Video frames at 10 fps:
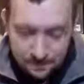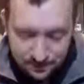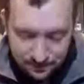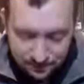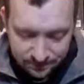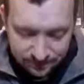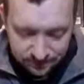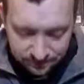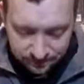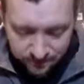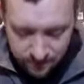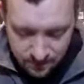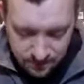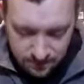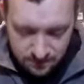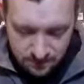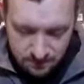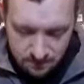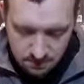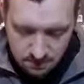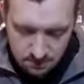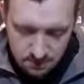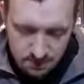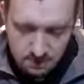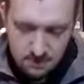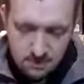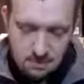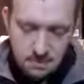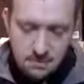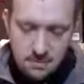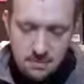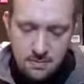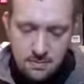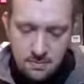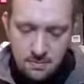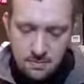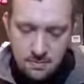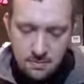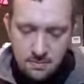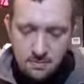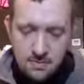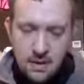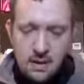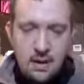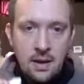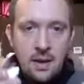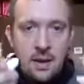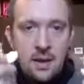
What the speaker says: Nobody speaks.